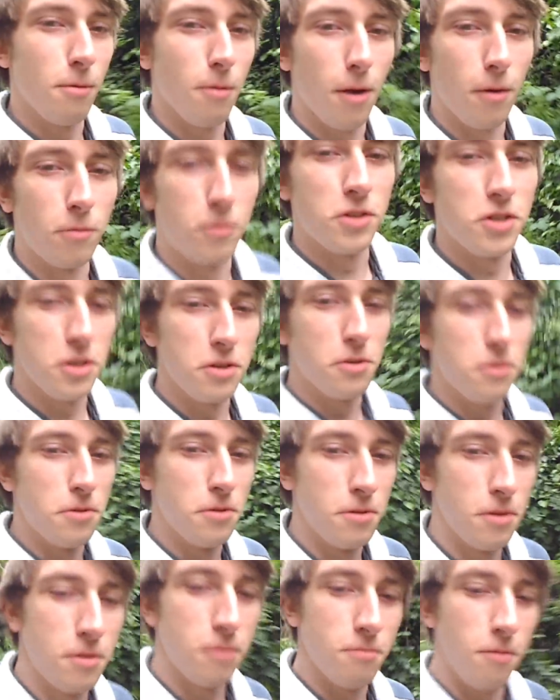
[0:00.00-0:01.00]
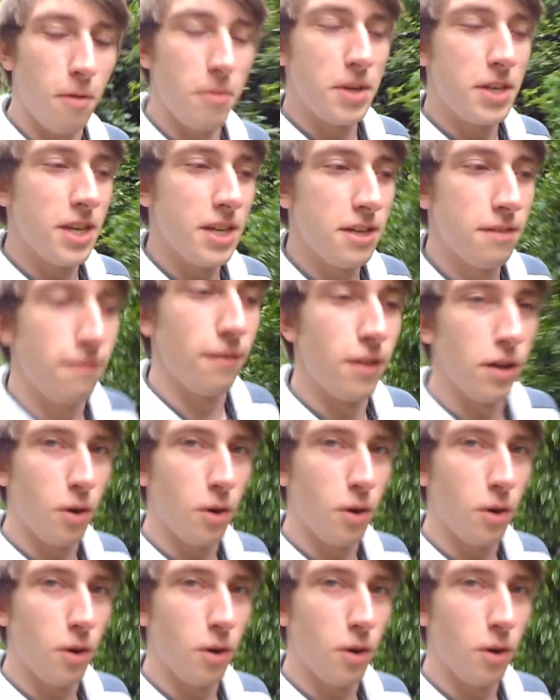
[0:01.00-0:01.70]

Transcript: won't do what we did for